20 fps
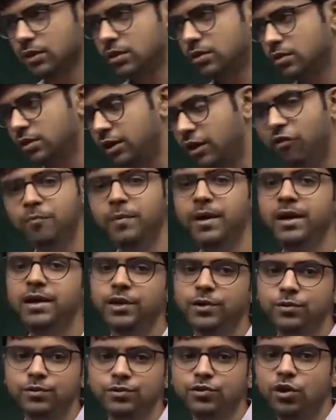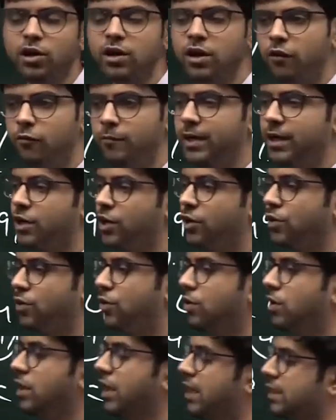government use or government
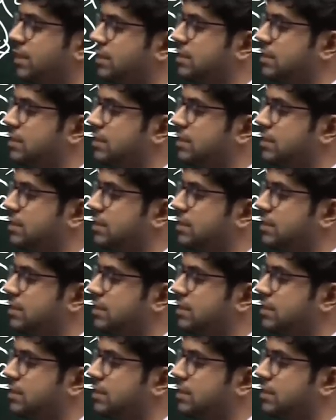control and other